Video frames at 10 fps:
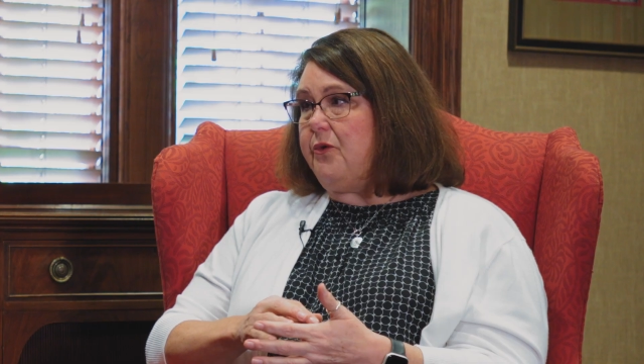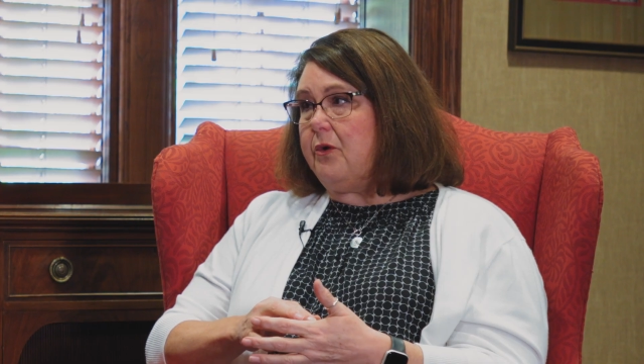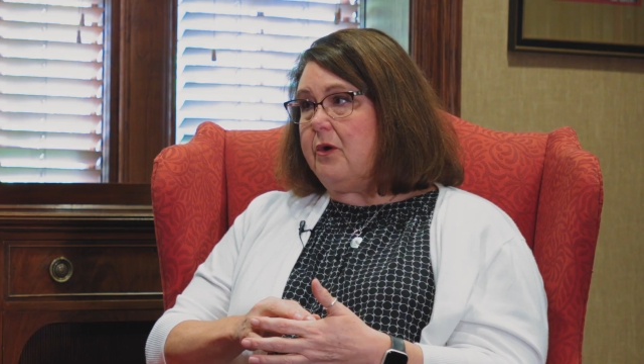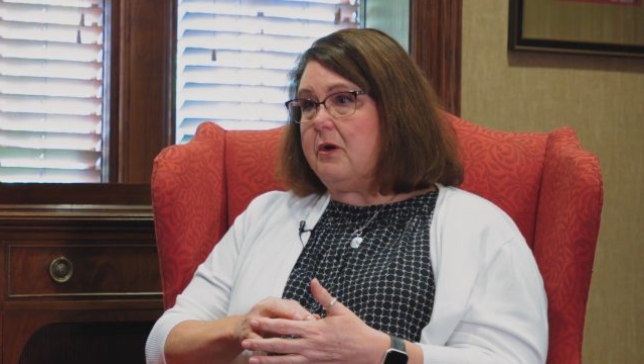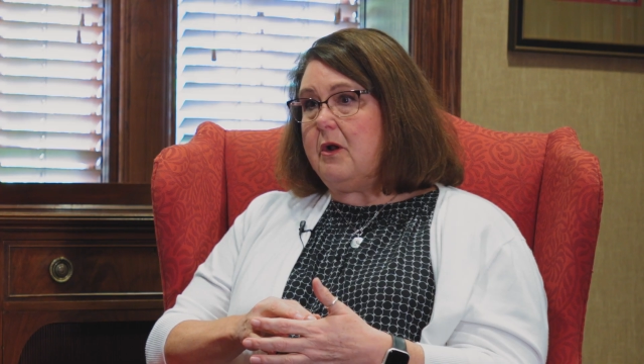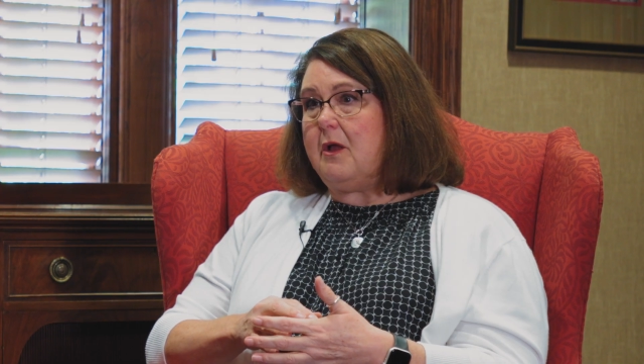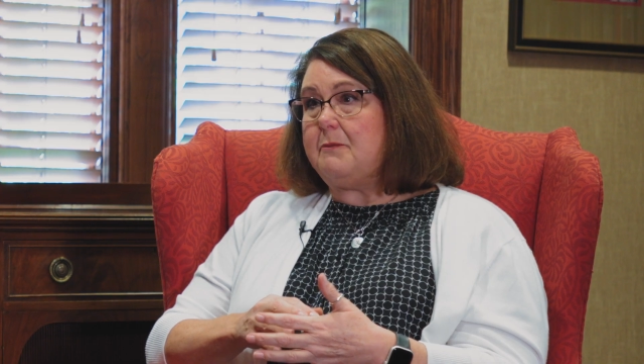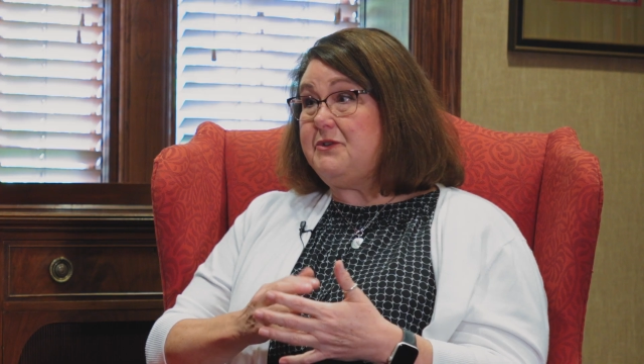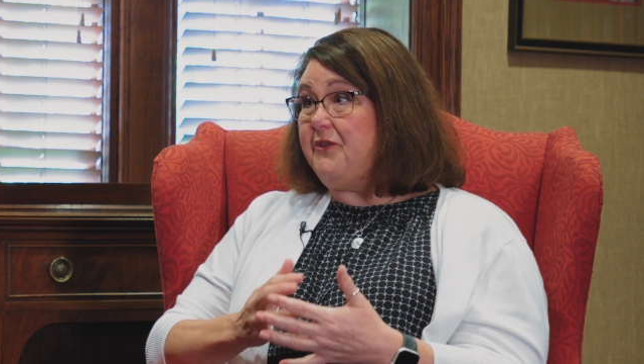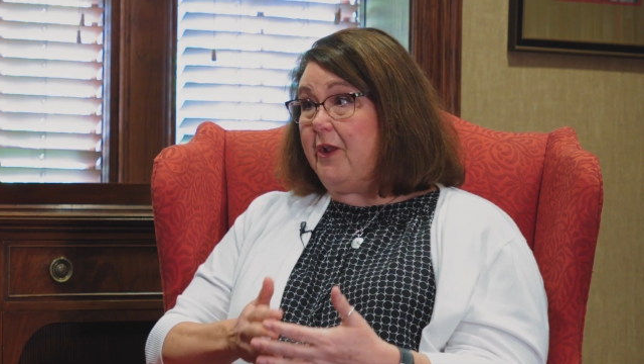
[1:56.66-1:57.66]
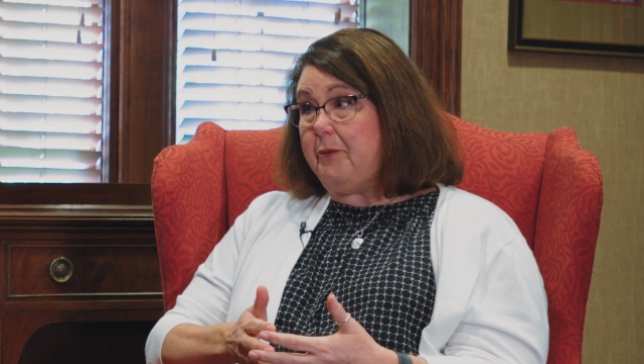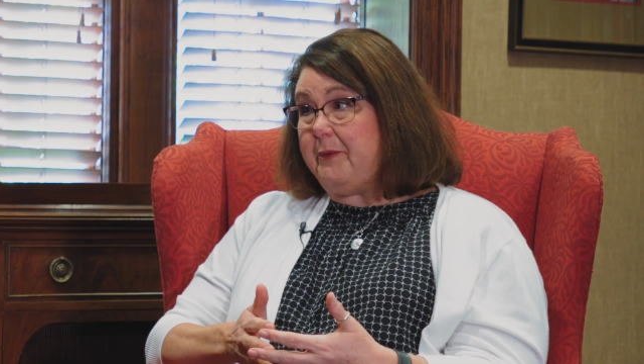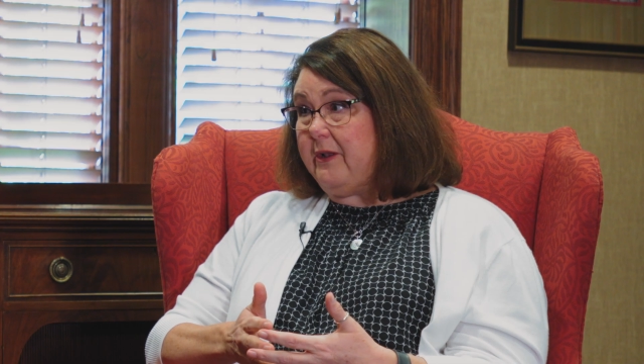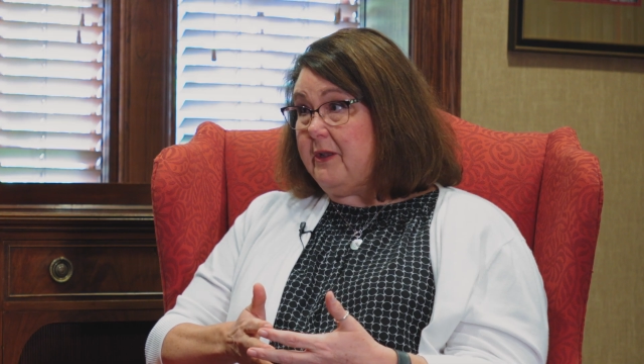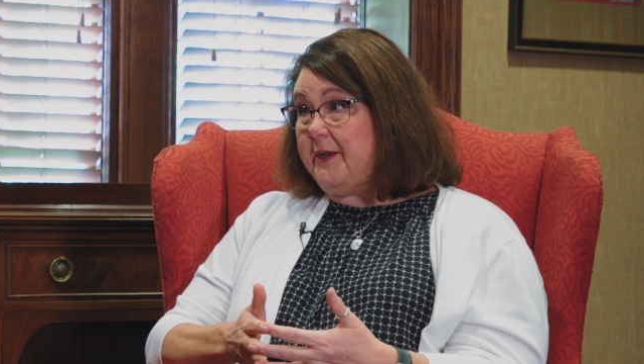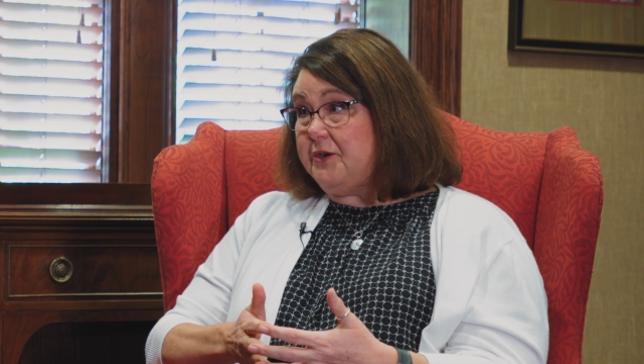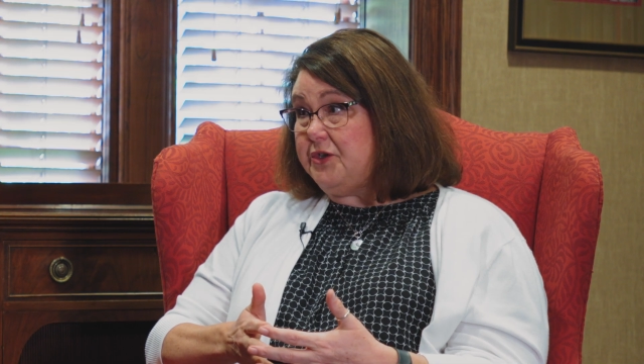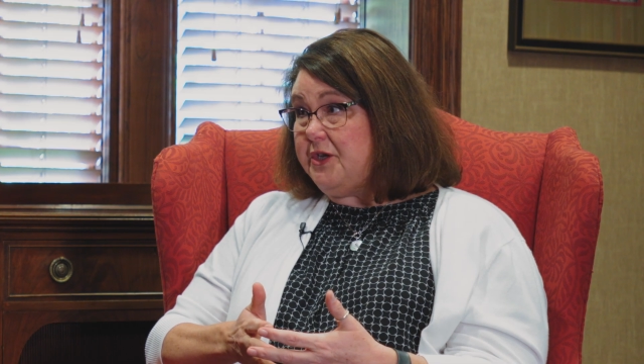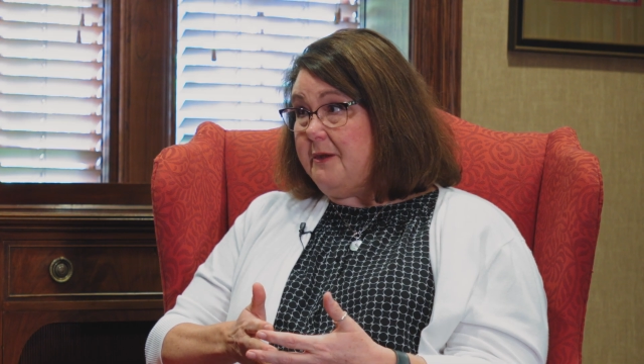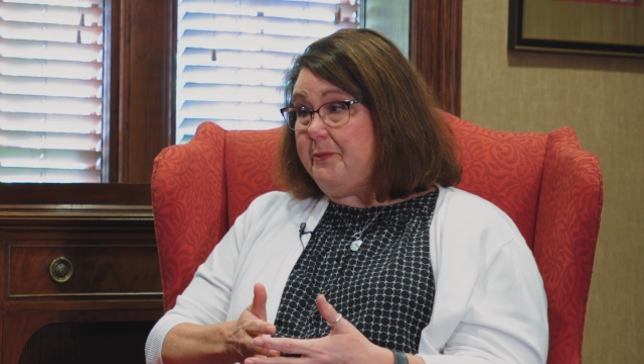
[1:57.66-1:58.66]
your development
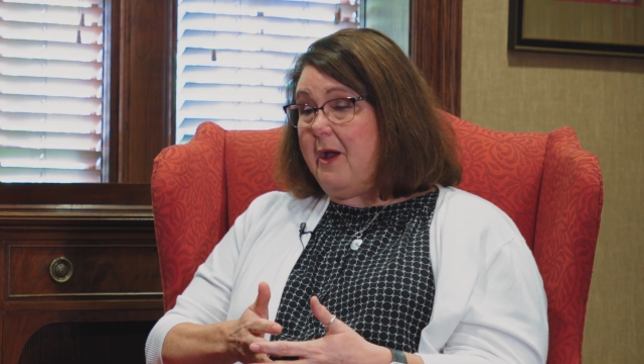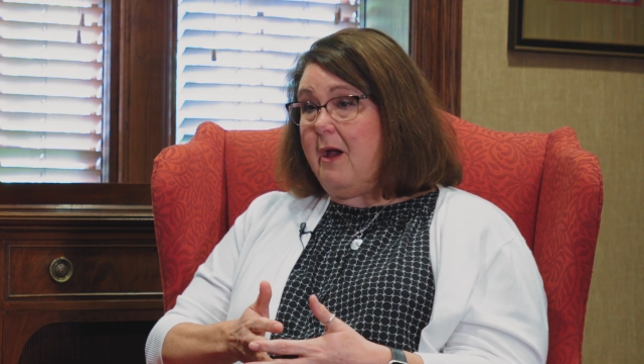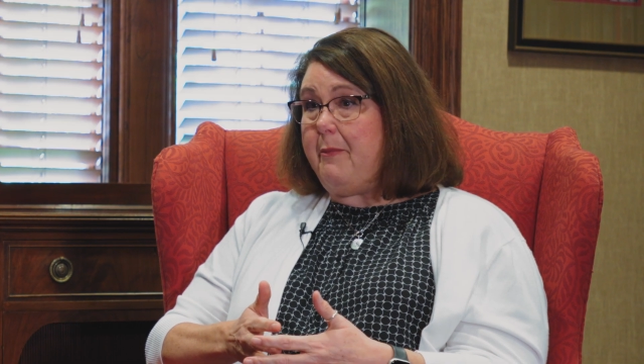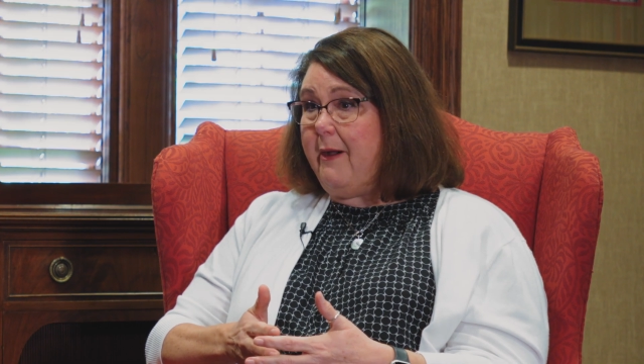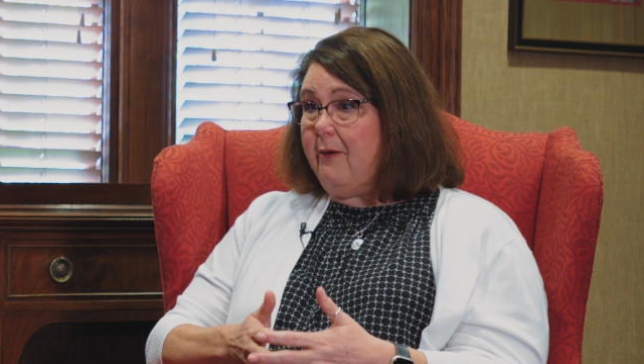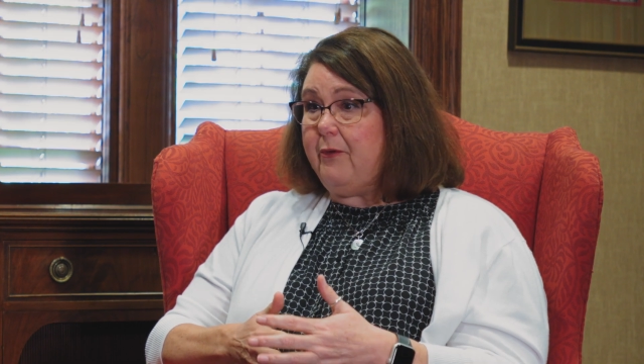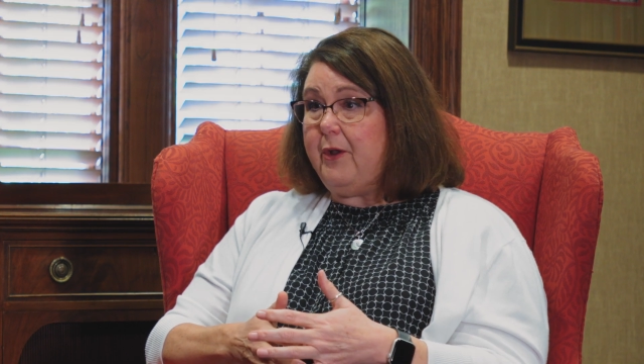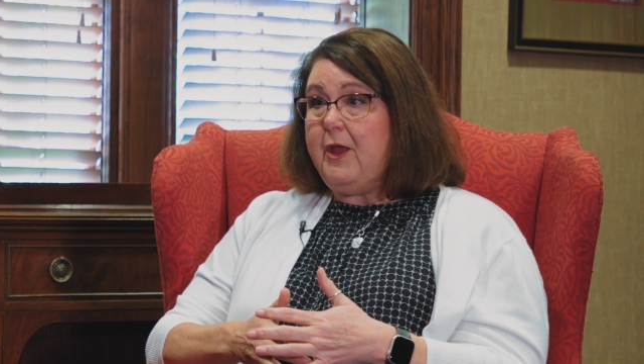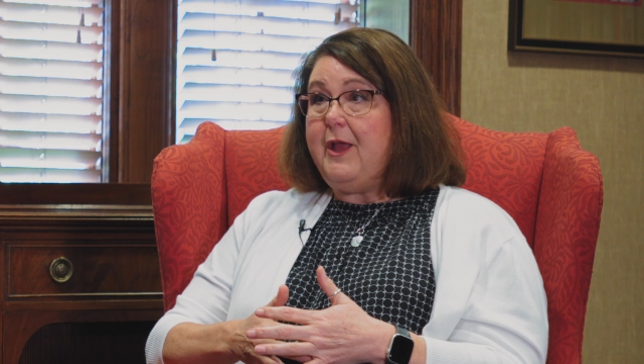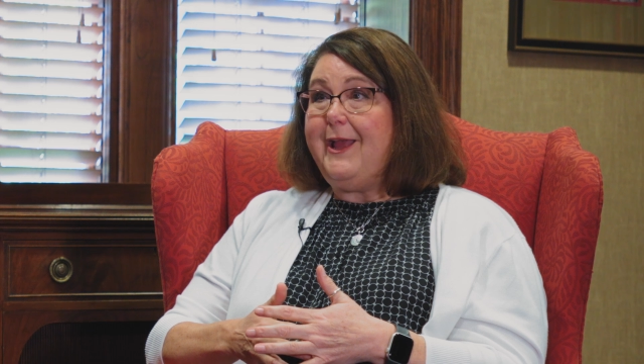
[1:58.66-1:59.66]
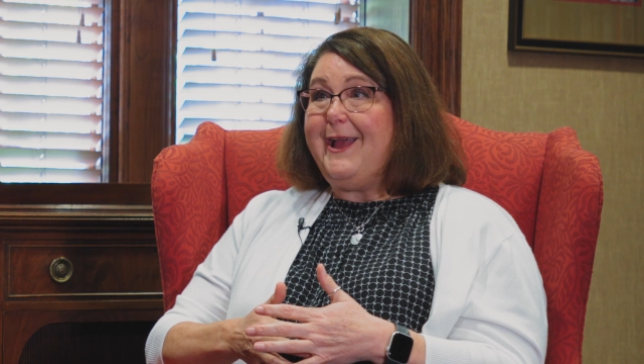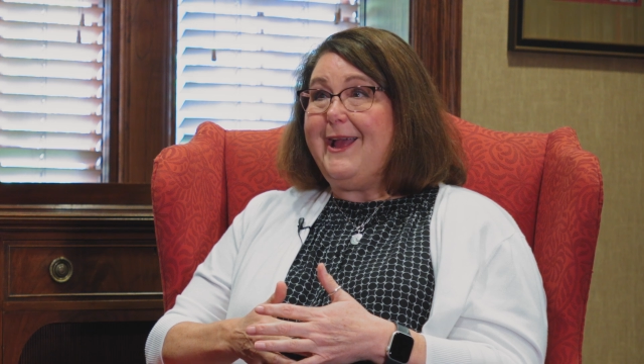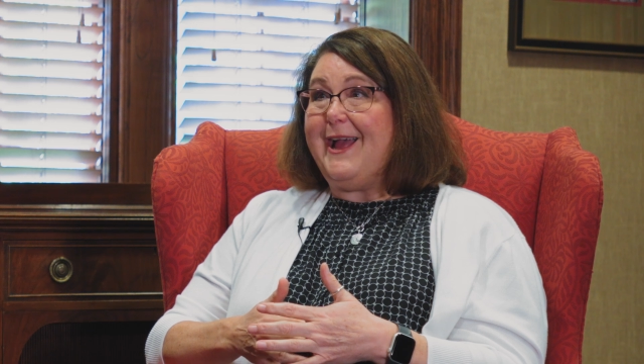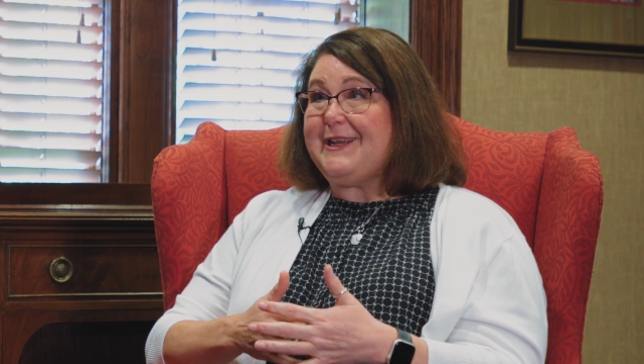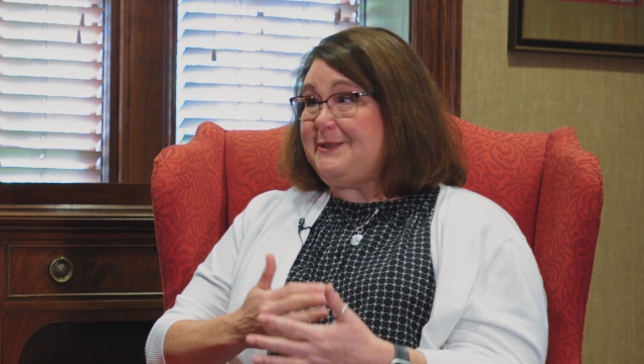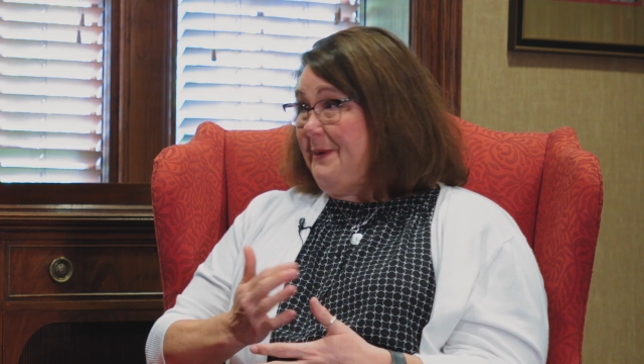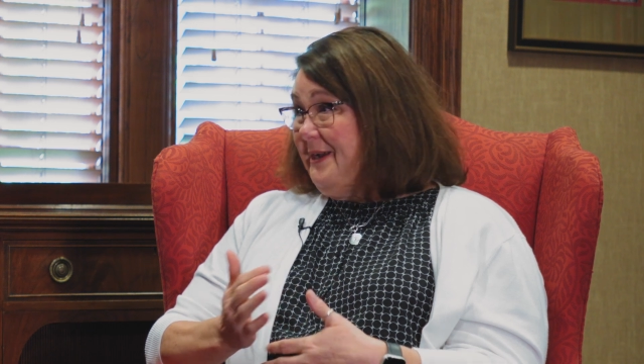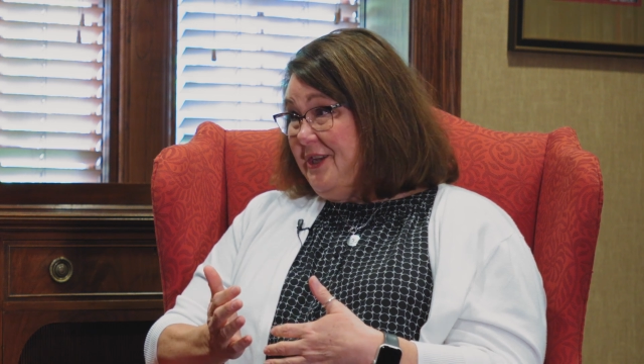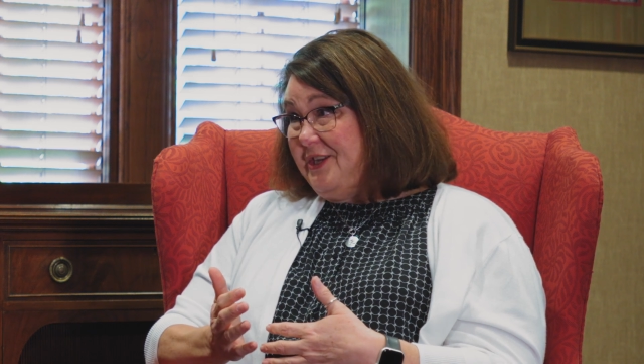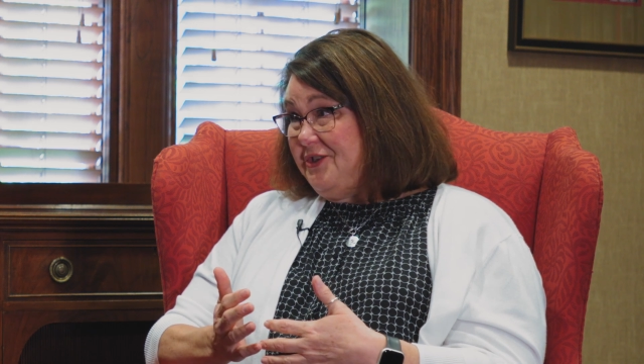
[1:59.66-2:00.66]
leadership about
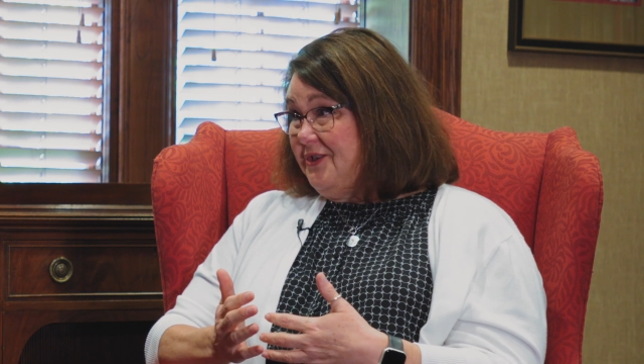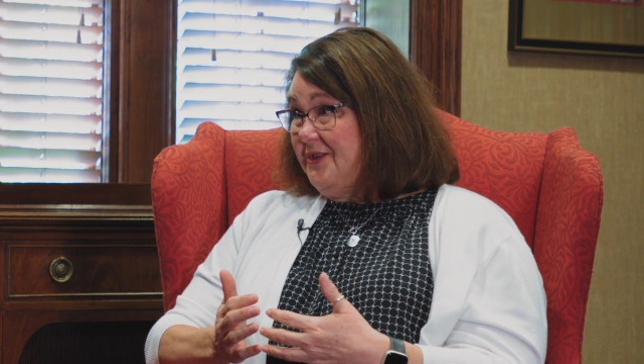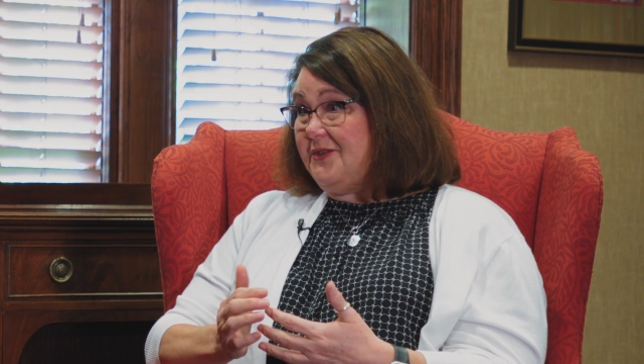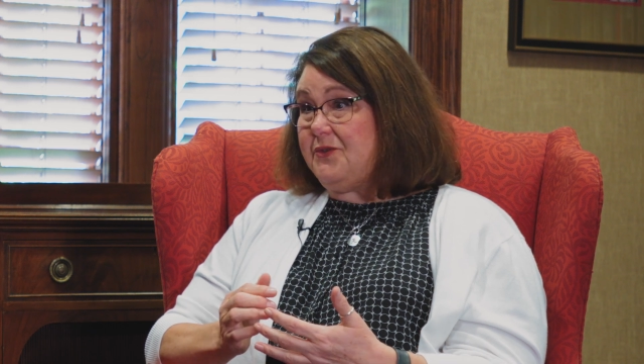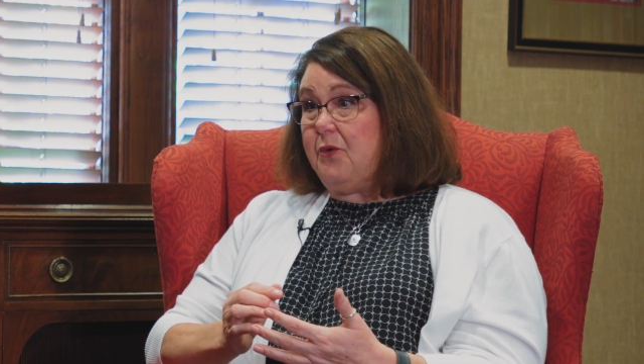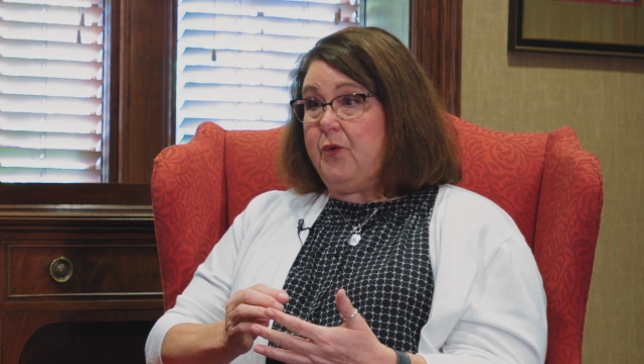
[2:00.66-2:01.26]
expectations.